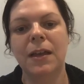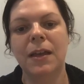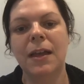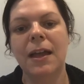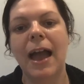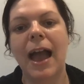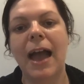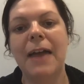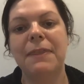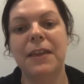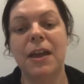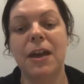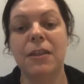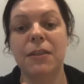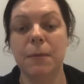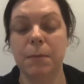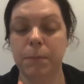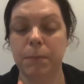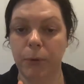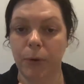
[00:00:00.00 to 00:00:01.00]
And the
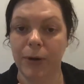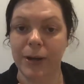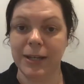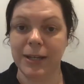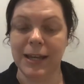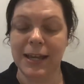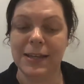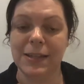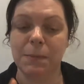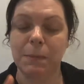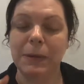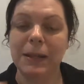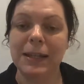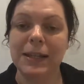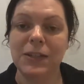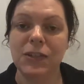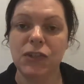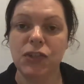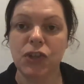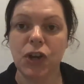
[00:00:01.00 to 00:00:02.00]
other point is,
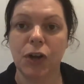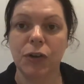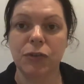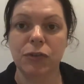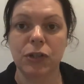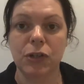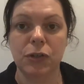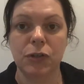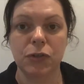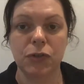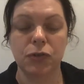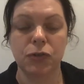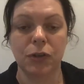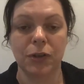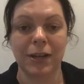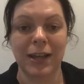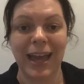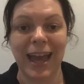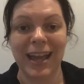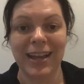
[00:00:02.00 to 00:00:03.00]
please don't use
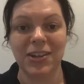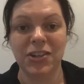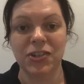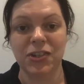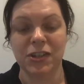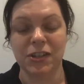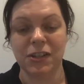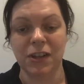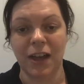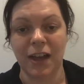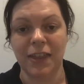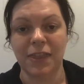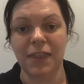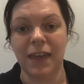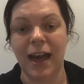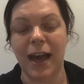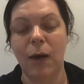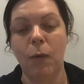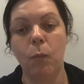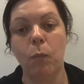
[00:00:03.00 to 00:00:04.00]
truncation like
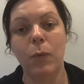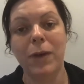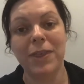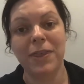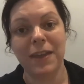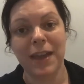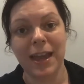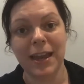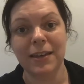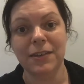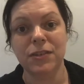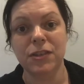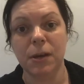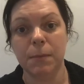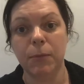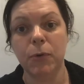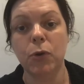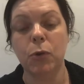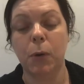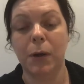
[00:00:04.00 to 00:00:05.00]
that within
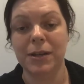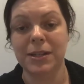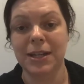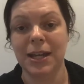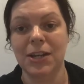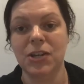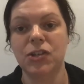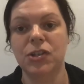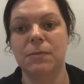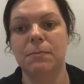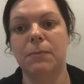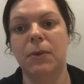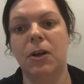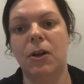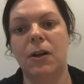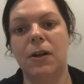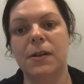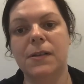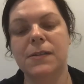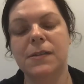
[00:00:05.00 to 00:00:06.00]
double quotation
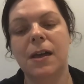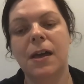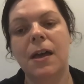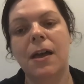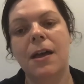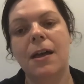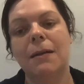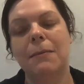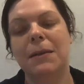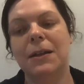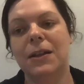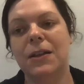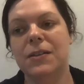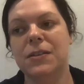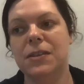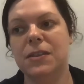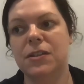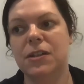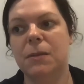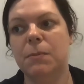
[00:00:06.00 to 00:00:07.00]
marks,
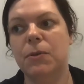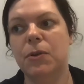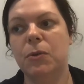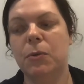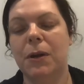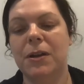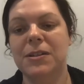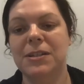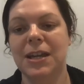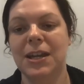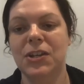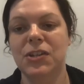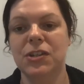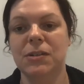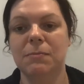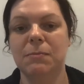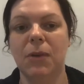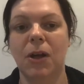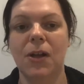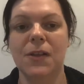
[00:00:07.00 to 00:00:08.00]
because the double
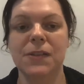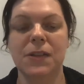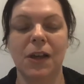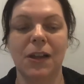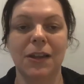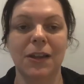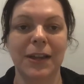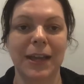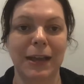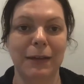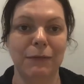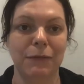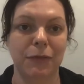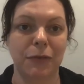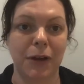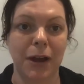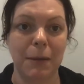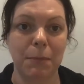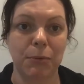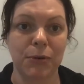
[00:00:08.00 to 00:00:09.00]
quotation marks are looking
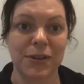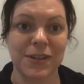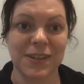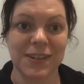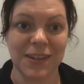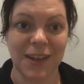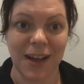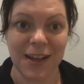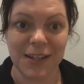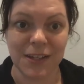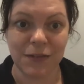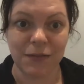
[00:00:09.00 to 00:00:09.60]
for a precise